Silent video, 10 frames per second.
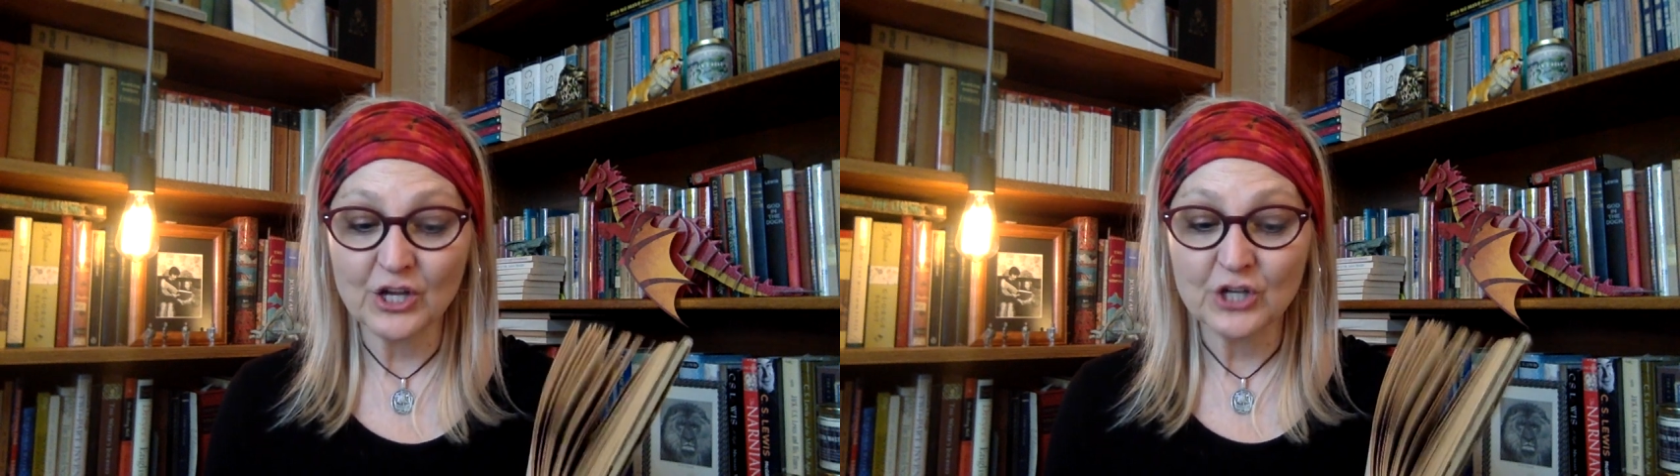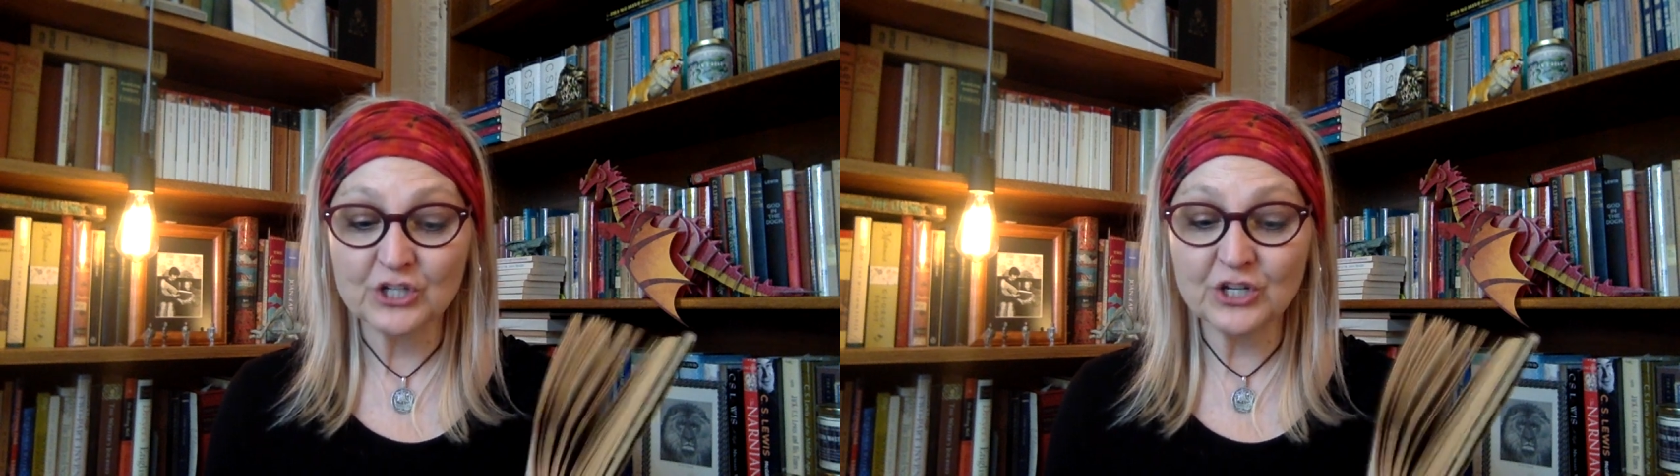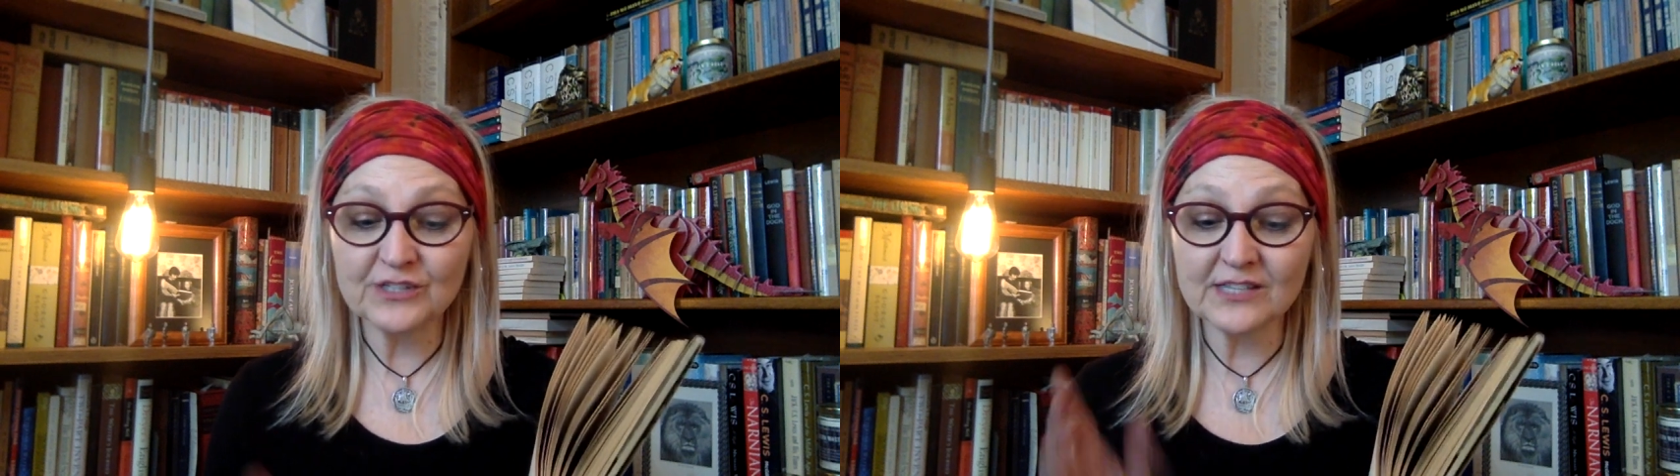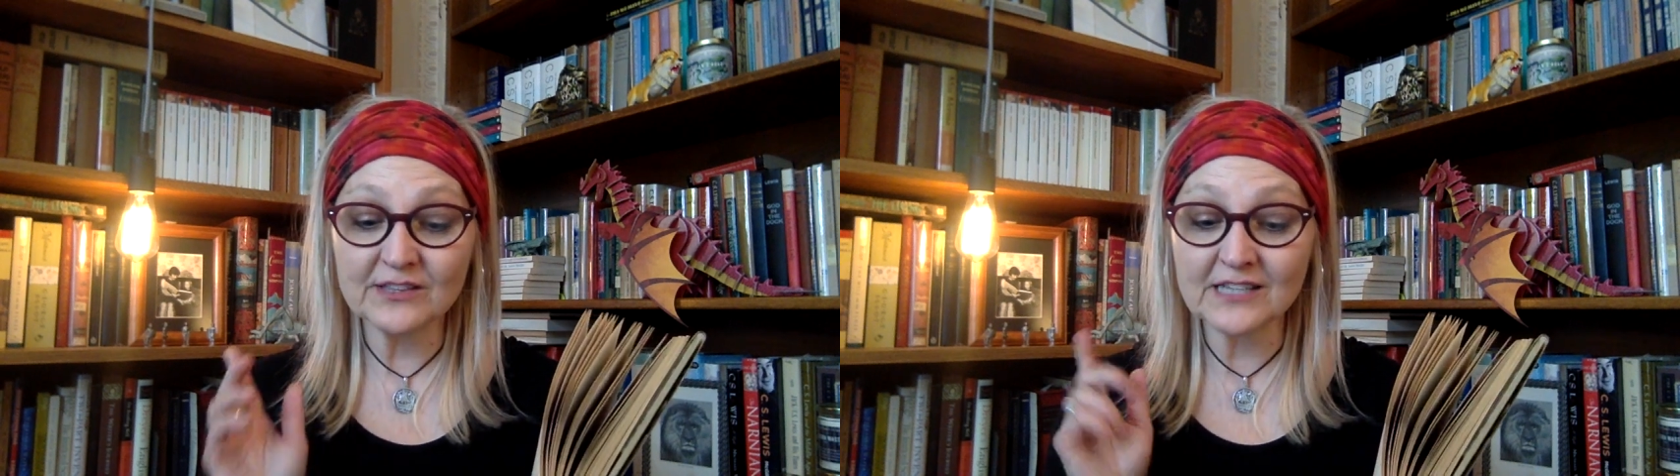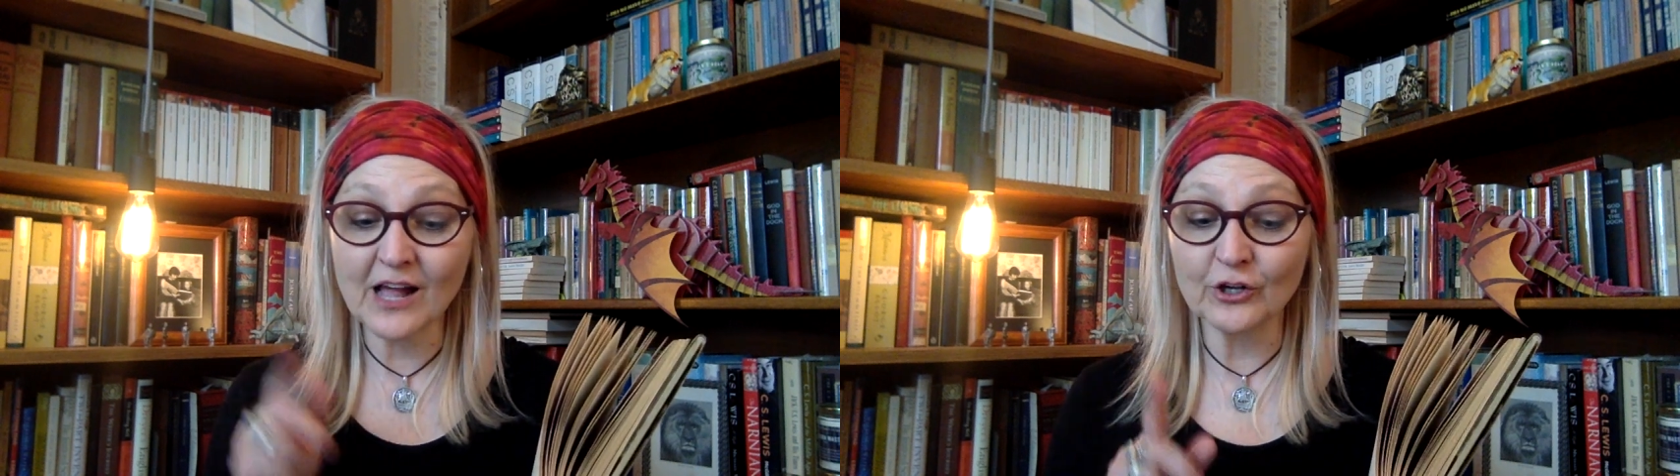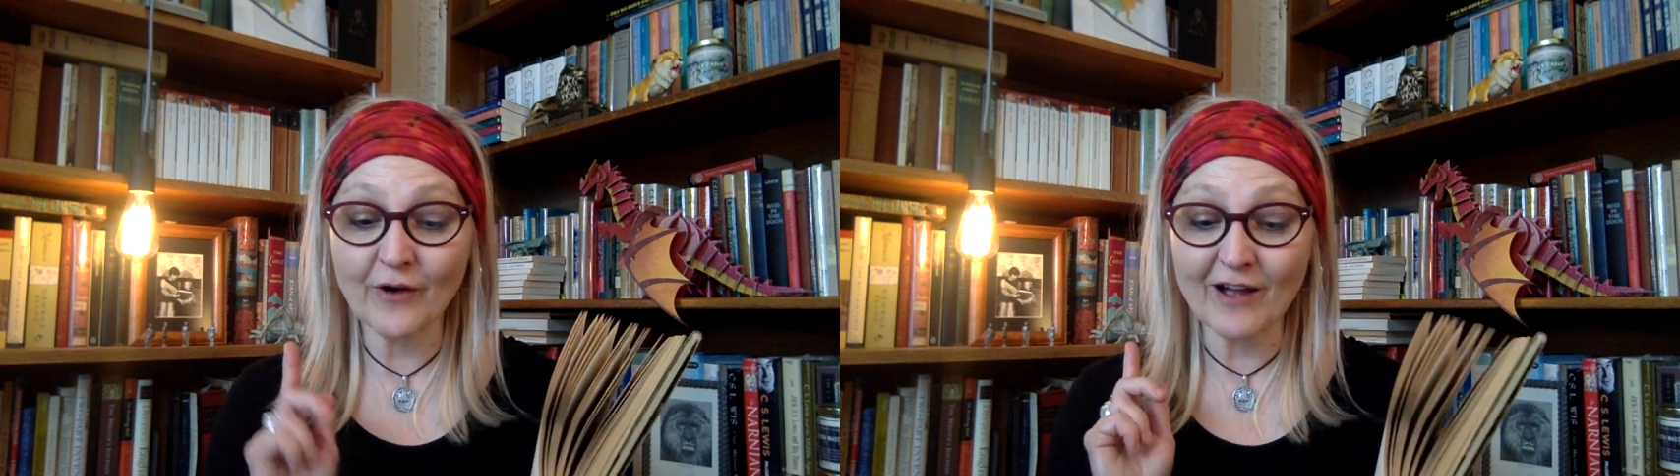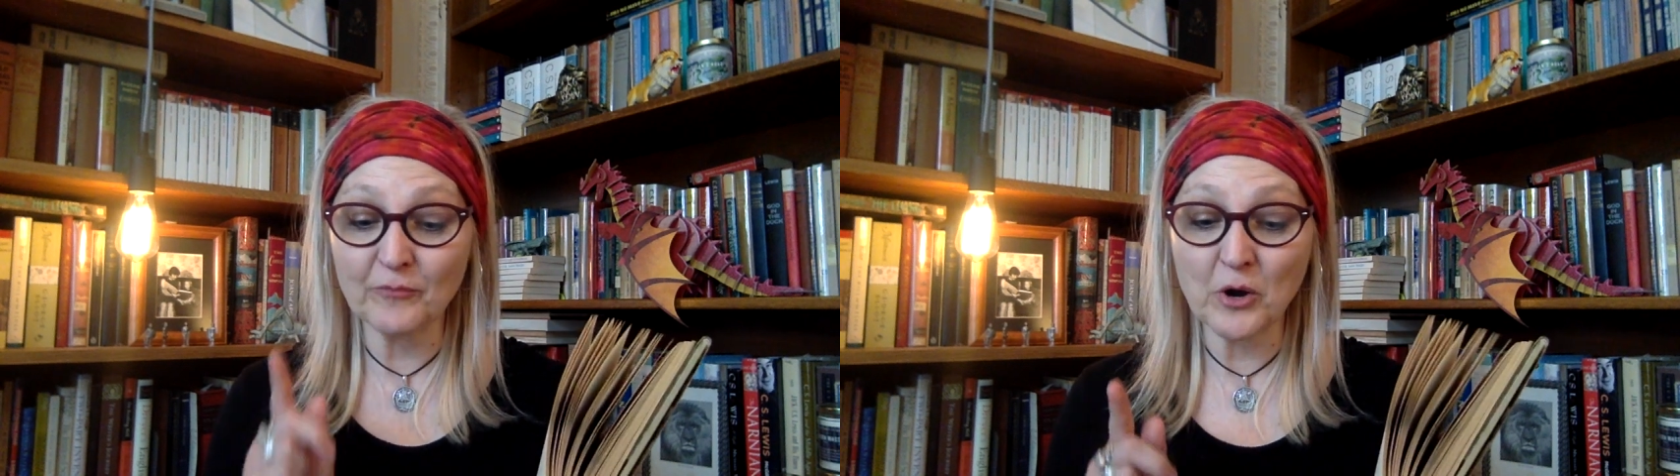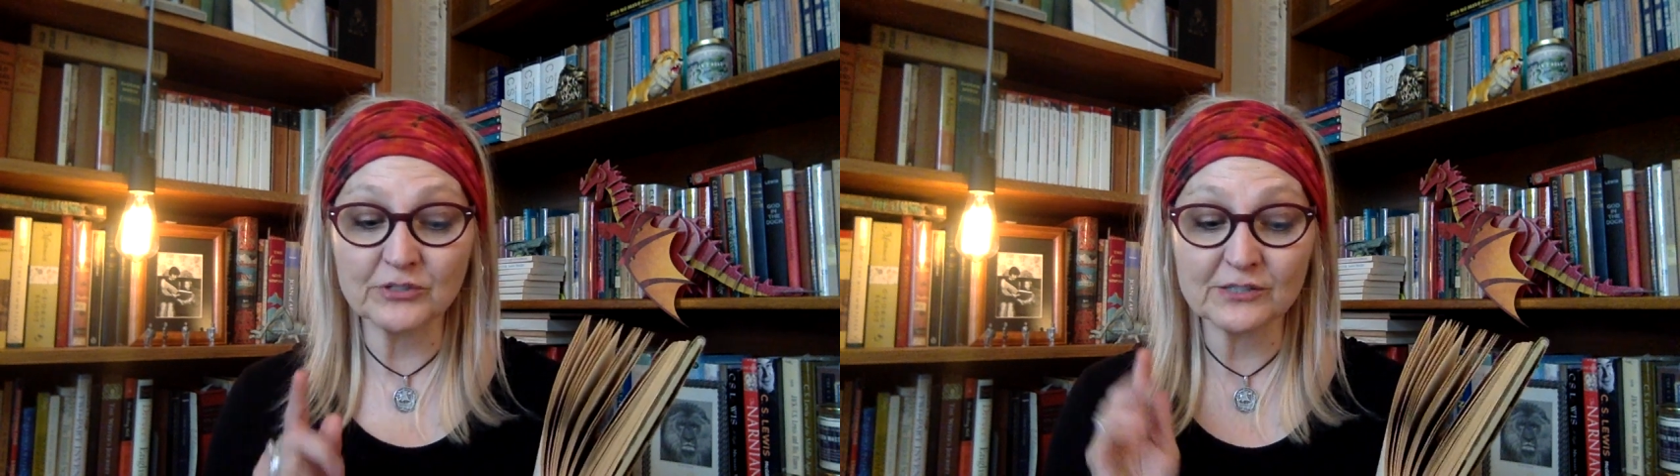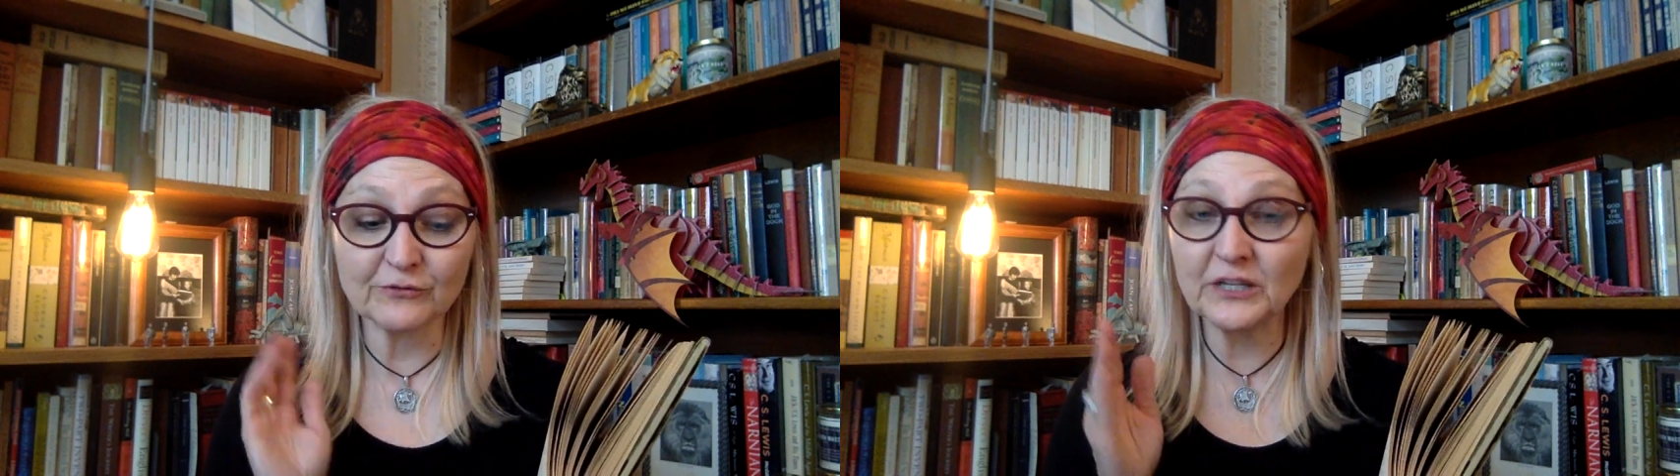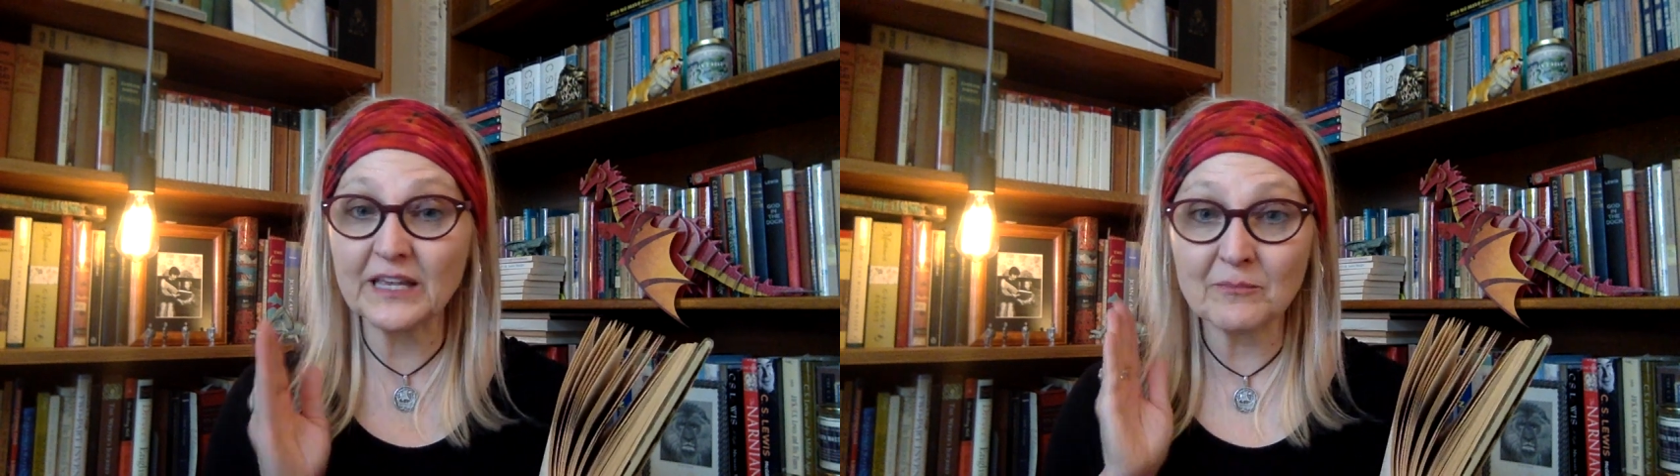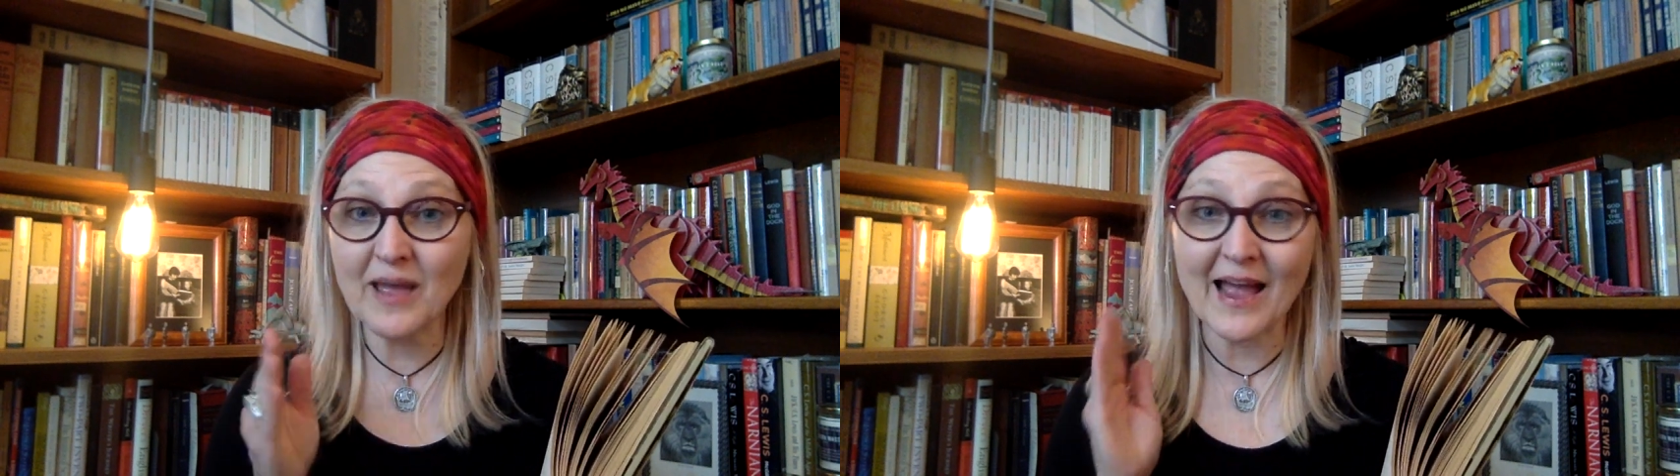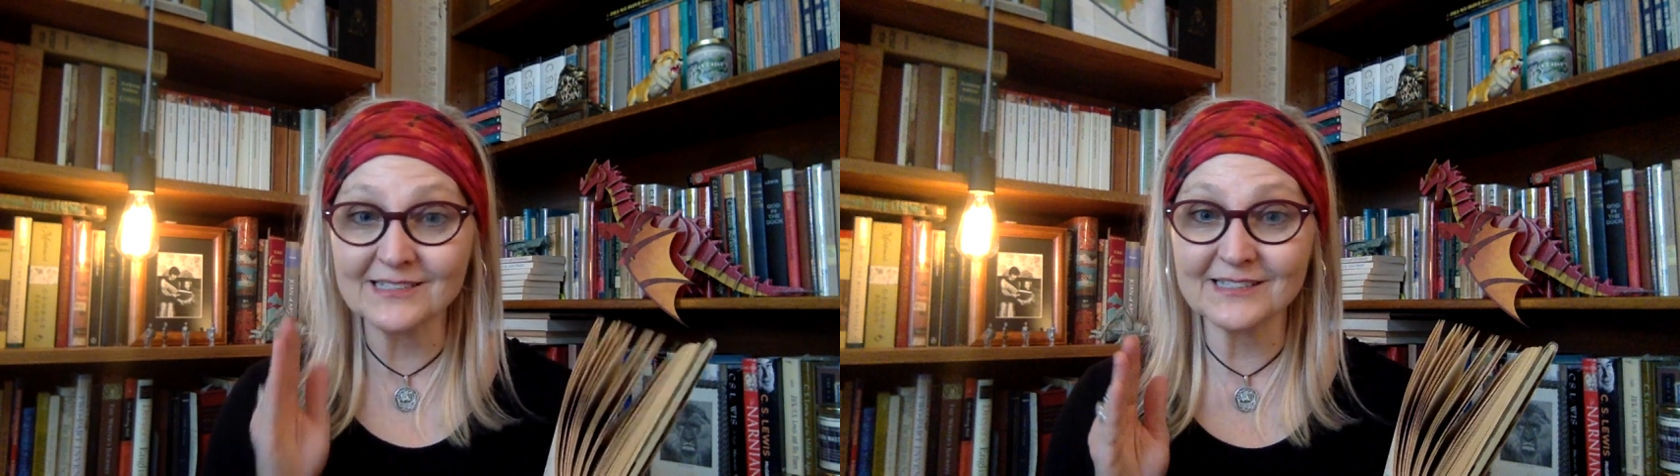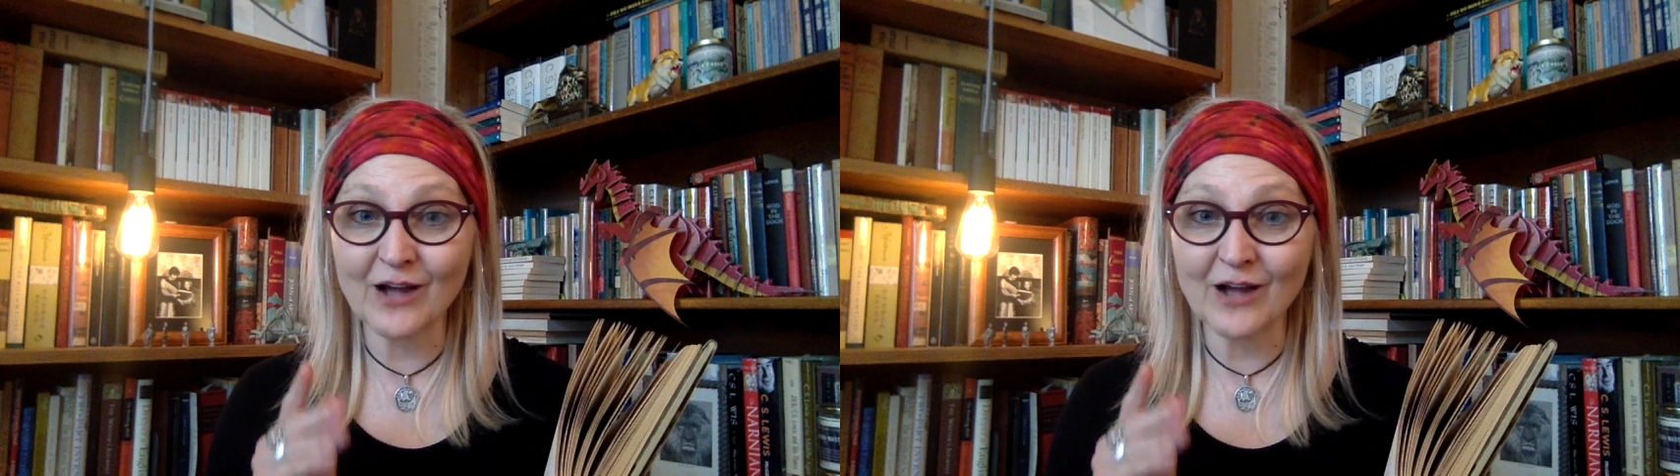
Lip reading: She could see the telegraph posts flicking past